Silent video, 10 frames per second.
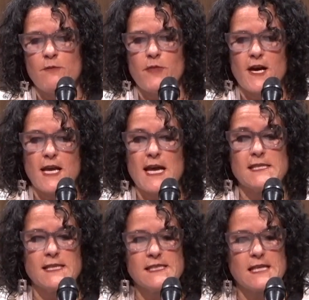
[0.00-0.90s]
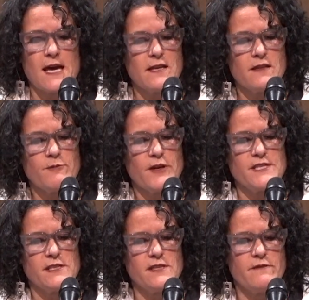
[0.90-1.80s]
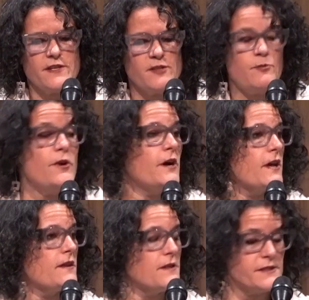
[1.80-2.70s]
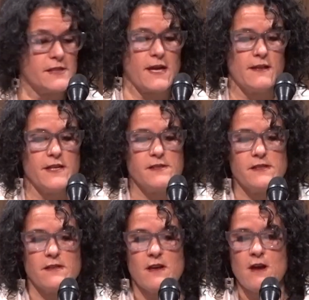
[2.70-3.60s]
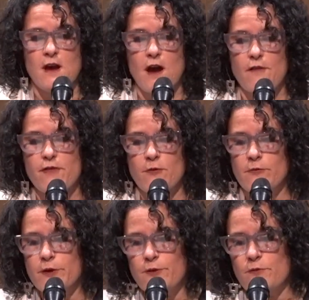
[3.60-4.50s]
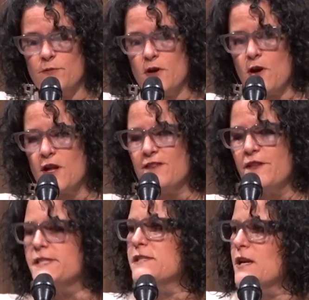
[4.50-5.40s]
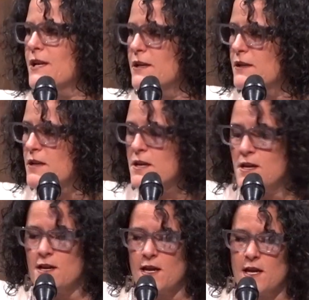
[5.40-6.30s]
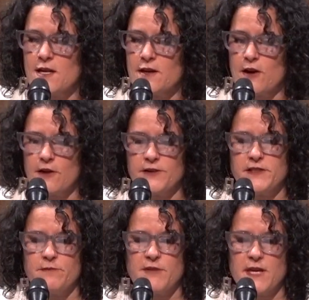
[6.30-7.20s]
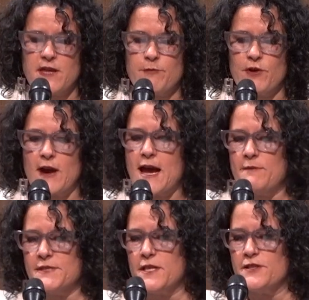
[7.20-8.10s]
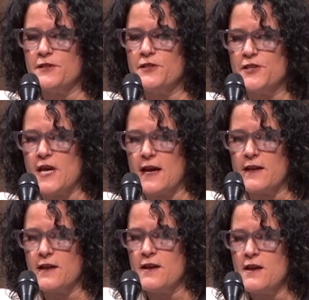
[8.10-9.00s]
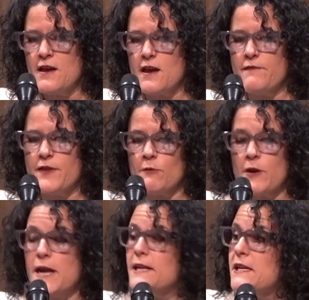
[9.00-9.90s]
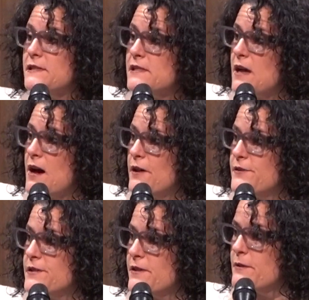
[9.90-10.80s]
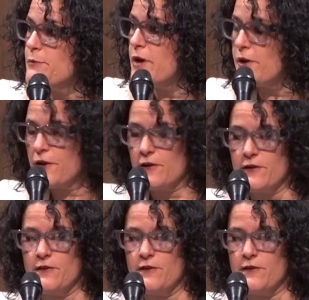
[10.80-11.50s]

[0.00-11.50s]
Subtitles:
But as I sat in the presence of this book in the silence of the room, all of a sudden, it occurred to me that perhaps I should check if there were any Sauls in the book.